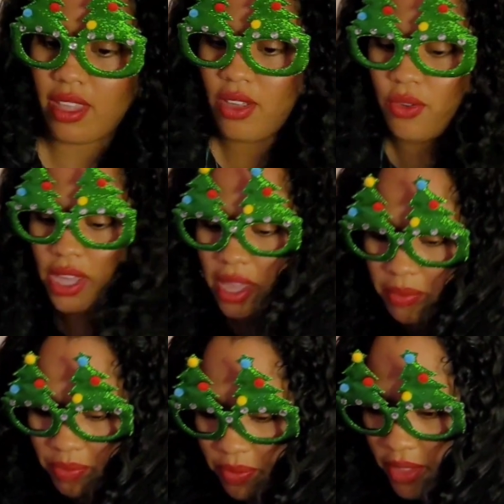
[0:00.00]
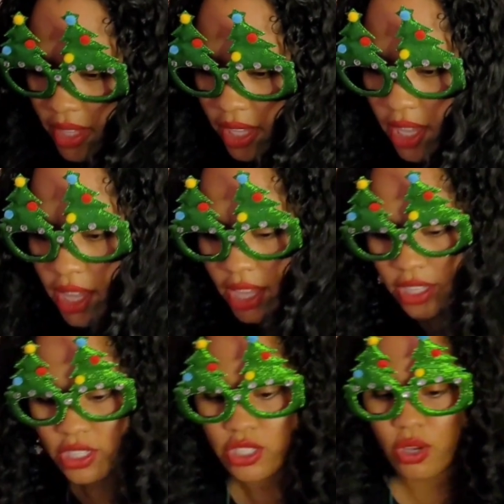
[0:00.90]
Okay,
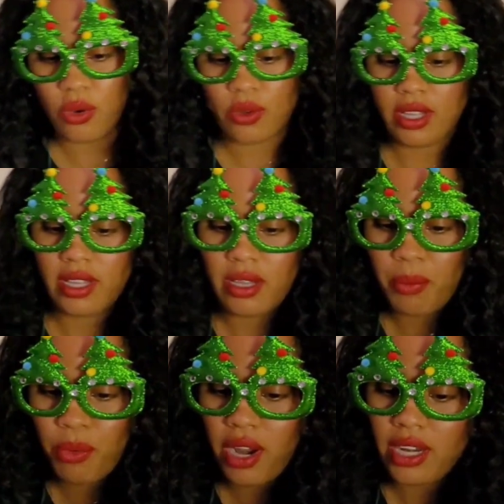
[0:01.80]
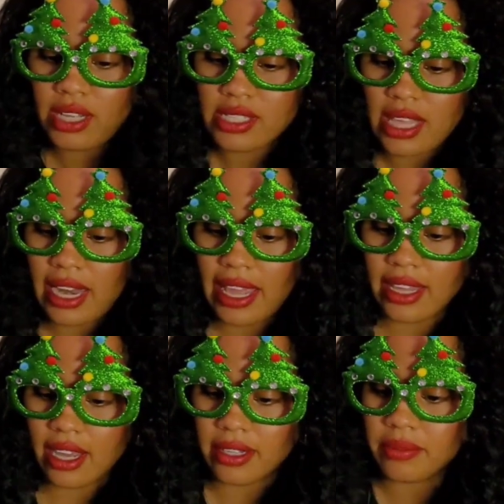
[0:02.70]
so products that I
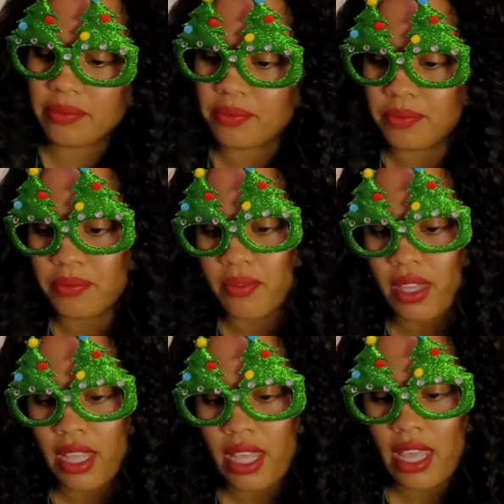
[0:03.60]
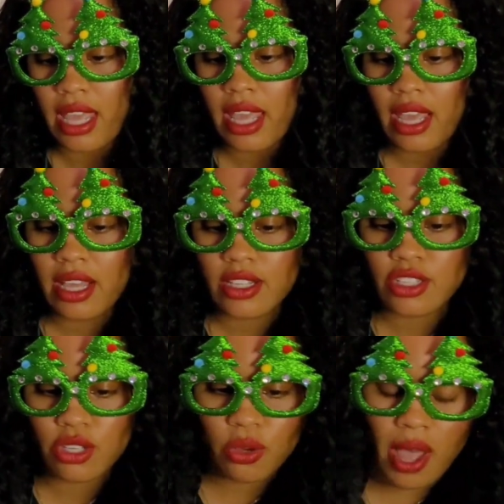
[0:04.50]
got.
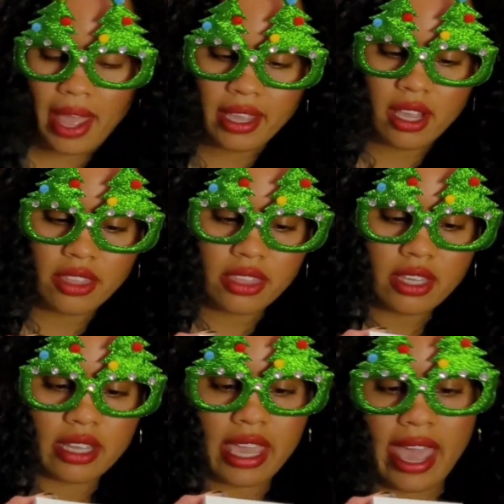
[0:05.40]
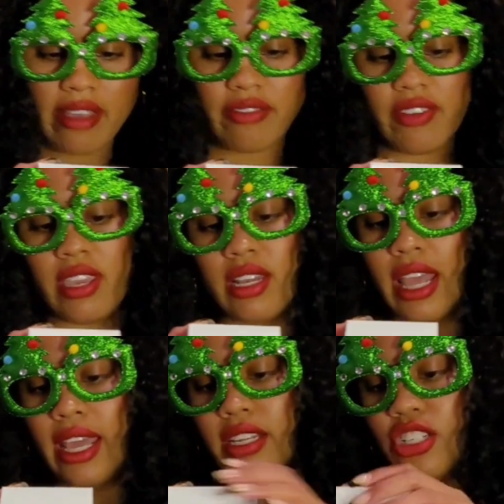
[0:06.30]
So I got the caffeine
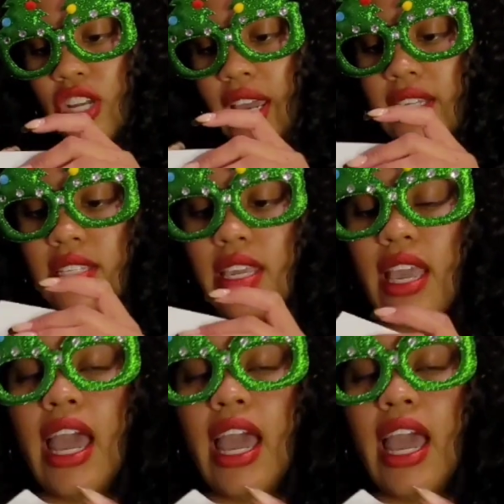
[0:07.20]
energizing